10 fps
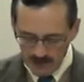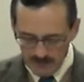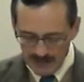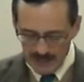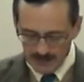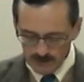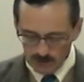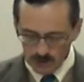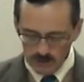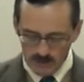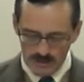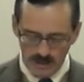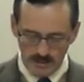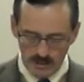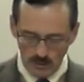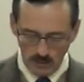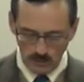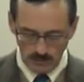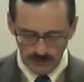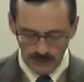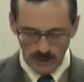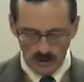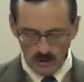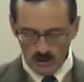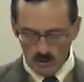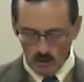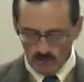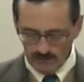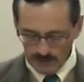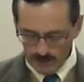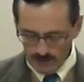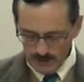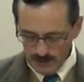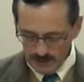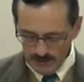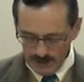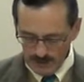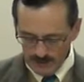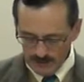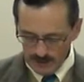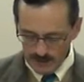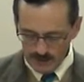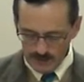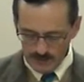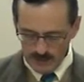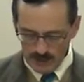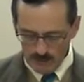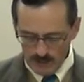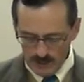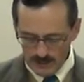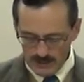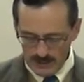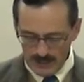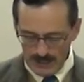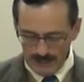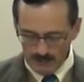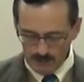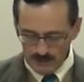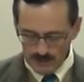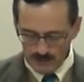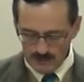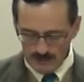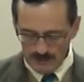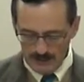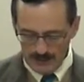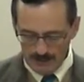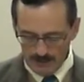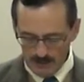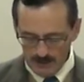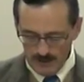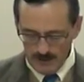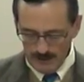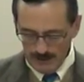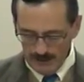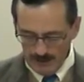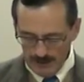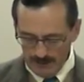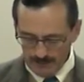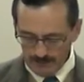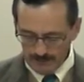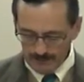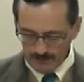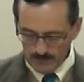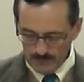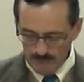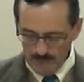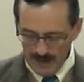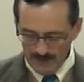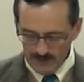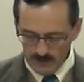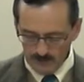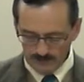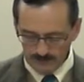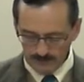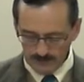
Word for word: He began to lose his hold over the, the Jews. There was a high priest named um, Matthew.